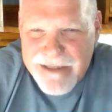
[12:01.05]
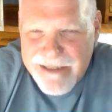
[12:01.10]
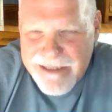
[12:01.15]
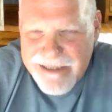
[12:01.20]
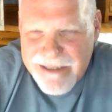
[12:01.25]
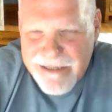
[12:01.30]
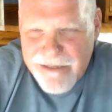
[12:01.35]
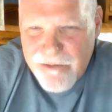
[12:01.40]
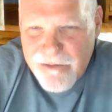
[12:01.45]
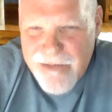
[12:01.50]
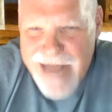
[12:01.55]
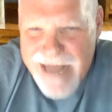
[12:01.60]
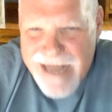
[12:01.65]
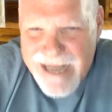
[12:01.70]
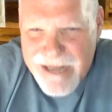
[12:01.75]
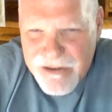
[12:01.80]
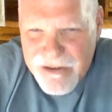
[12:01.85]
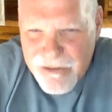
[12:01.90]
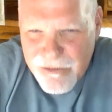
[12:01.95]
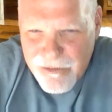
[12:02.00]

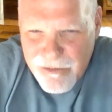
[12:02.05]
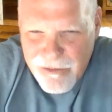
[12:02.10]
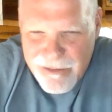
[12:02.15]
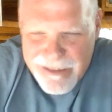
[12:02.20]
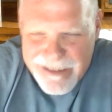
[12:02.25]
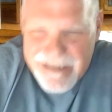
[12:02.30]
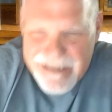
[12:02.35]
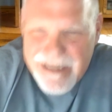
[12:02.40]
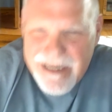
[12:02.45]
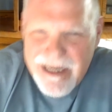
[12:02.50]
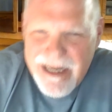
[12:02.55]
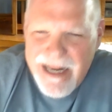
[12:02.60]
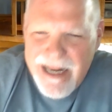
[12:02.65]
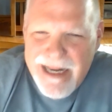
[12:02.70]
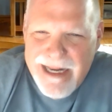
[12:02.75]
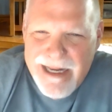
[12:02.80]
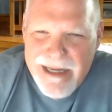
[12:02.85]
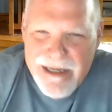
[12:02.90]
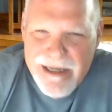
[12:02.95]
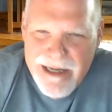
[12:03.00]
internationally
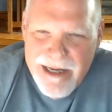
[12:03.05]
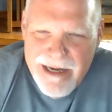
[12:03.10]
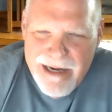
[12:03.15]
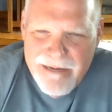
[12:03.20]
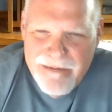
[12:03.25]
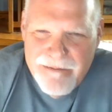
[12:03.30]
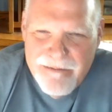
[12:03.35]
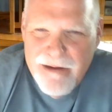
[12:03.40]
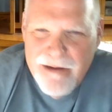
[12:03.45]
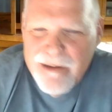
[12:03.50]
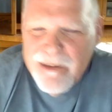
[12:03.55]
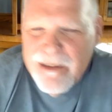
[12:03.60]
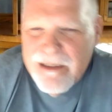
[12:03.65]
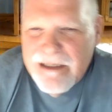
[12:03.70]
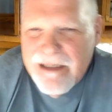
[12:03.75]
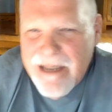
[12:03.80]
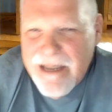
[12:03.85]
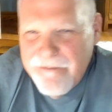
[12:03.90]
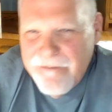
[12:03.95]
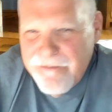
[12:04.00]
a very
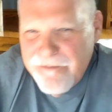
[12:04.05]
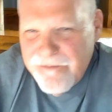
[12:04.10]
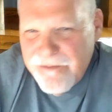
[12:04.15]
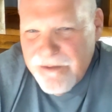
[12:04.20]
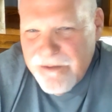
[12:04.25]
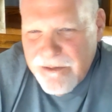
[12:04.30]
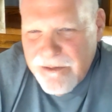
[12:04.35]
left